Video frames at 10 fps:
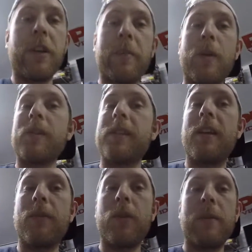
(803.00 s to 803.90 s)
the box
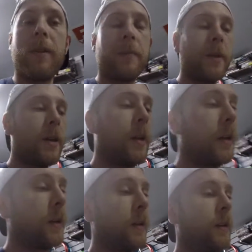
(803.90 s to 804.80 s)
there of what it might be.
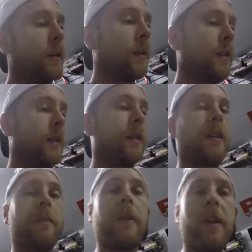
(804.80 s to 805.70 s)

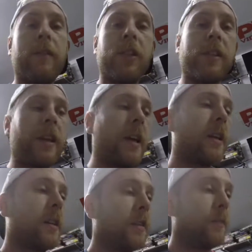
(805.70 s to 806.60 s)
But I've just
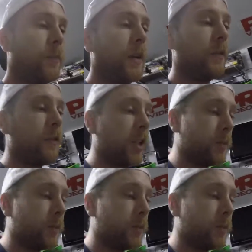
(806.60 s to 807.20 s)
had a big fresh